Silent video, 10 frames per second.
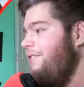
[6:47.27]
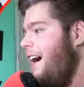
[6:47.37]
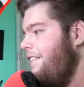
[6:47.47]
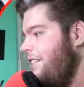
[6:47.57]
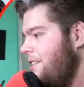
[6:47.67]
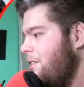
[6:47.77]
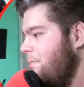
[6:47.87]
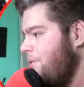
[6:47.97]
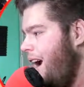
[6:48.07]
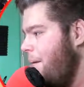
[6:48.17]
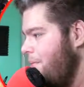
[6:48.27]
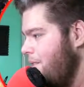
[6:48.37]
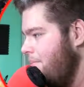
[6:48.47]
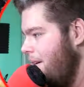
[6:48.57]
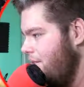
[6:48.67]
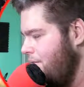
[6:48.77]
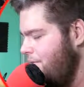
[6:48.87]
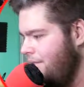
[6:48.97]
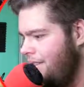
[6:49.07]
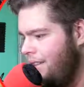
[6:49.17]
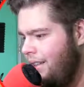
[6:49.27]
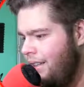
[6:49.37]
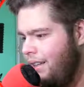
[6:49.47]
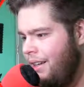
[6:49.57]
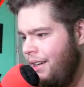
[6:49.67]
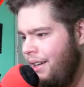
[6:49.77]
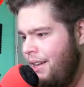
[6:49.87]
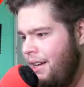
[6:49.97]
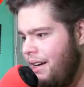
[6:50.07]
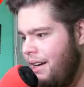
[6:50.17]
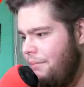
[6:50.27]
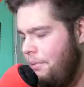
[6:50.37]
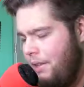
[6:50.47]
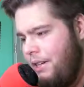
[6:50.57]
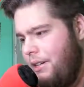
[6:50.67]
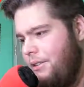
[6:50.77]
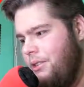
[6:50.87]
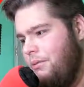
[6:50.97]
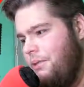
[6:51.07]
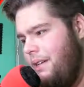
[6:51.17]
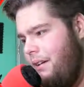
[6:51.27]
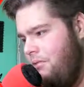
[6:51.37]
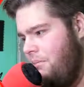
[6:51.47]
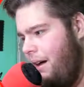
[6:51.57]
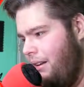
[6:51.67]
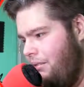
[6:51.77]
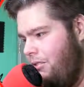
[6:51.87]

500 subscribers special. But then YouTube killed about